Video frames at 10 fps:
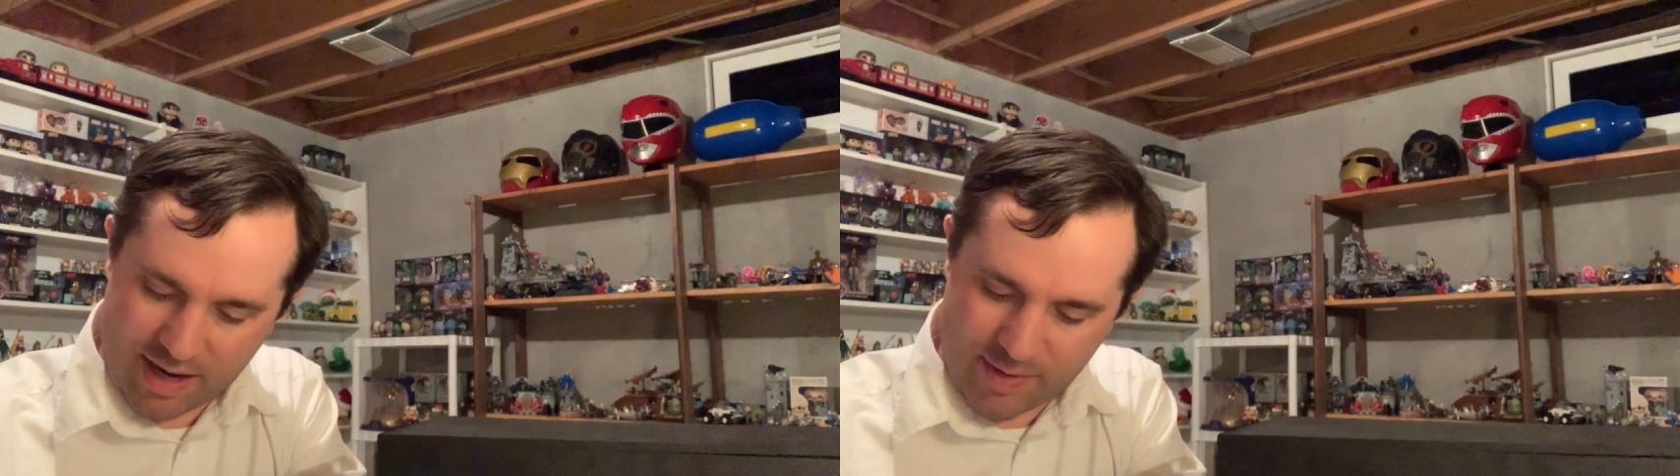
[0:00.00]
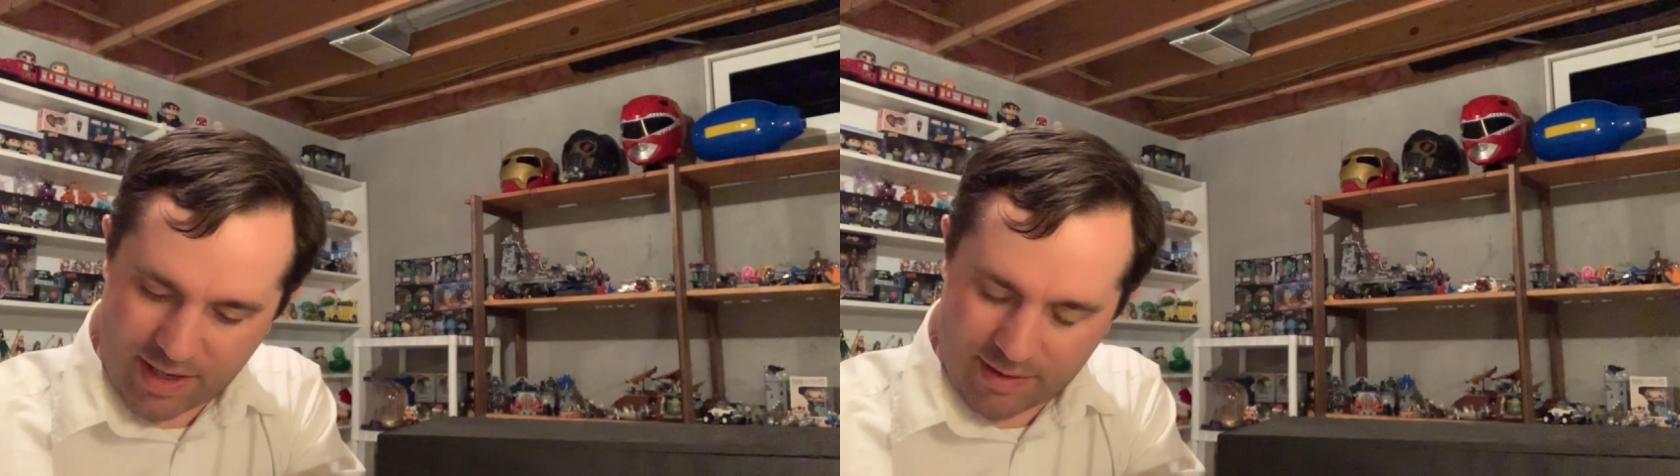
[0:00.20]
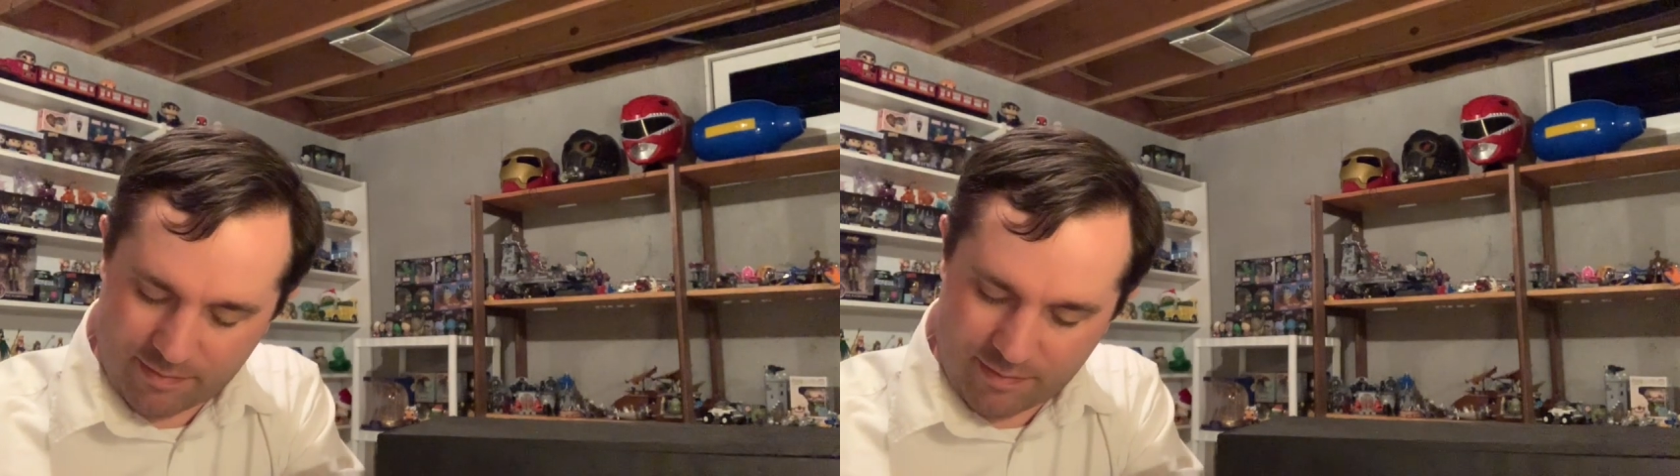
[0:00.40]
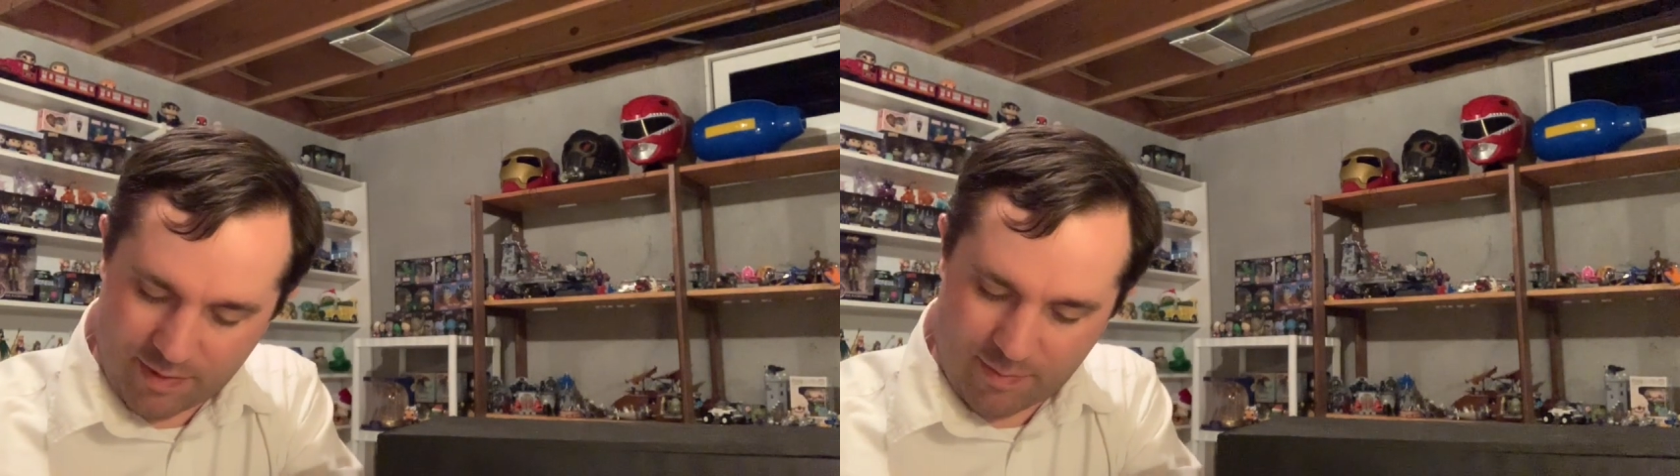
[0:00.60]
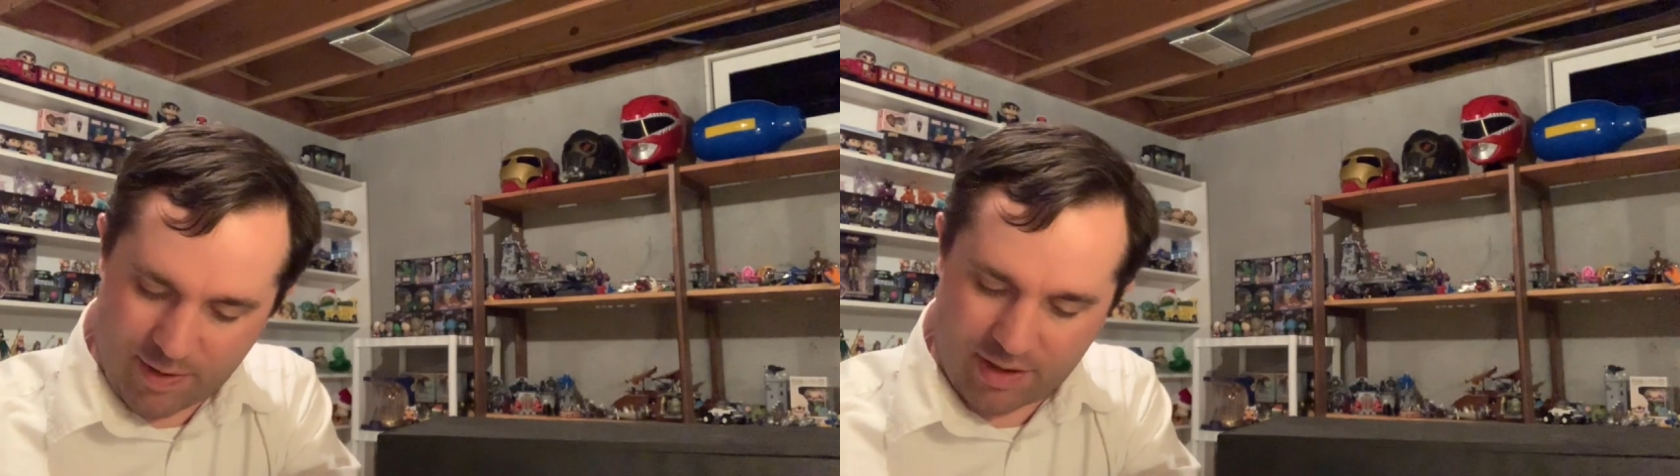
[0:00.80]
him in,
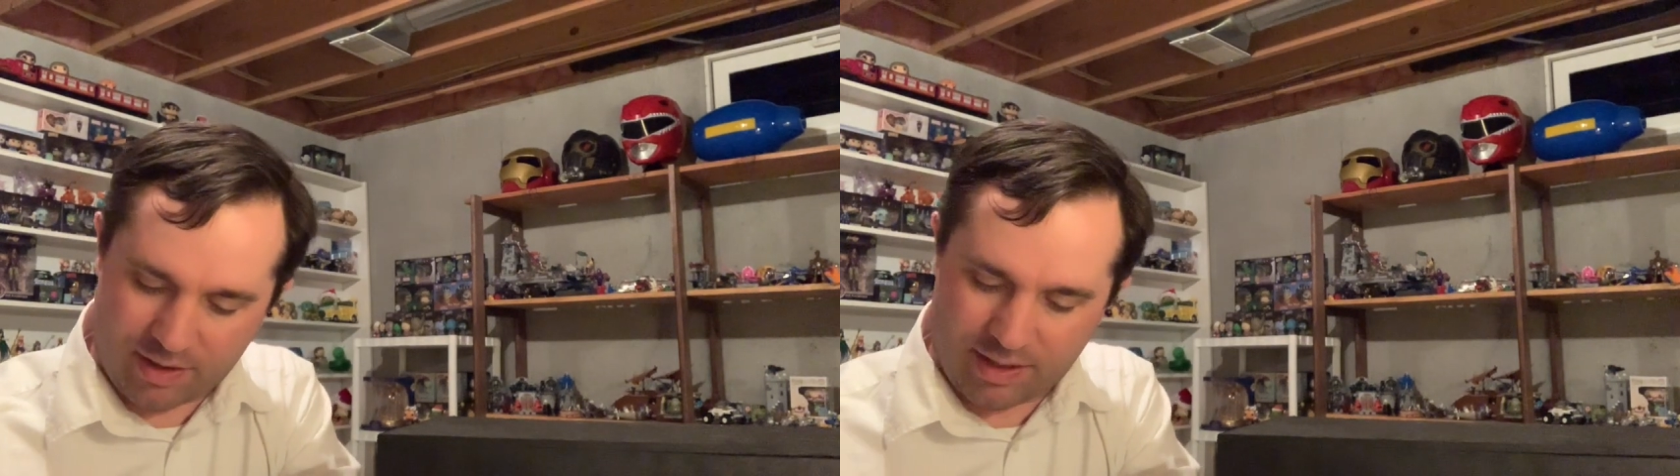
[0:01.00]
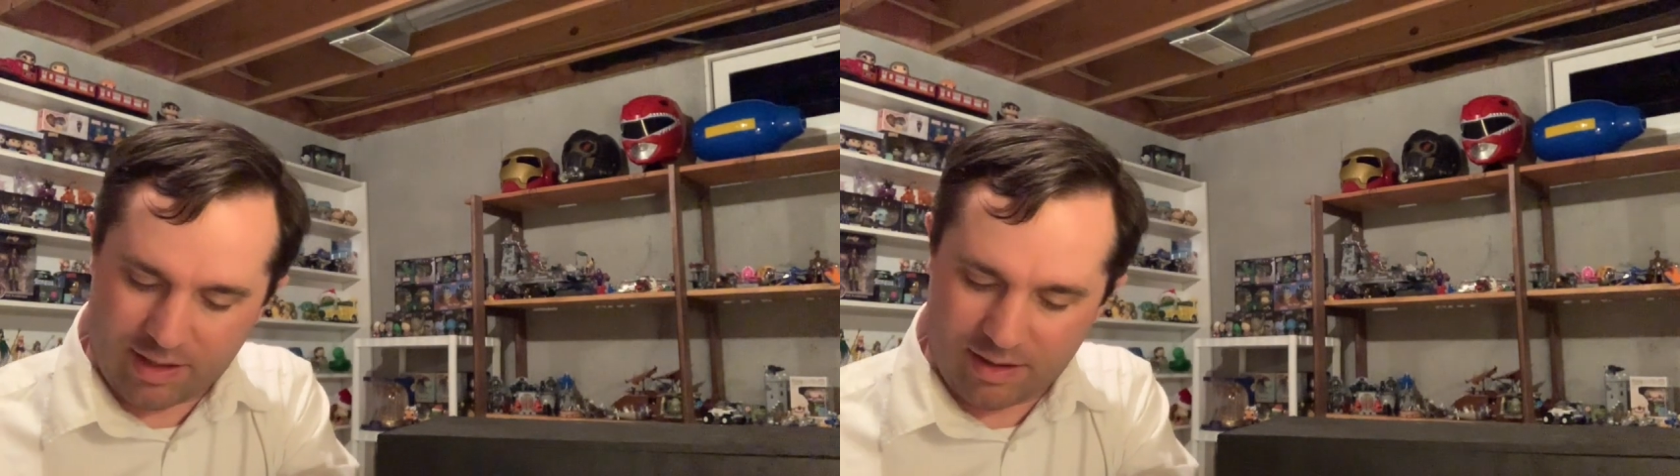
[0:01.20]
apparently.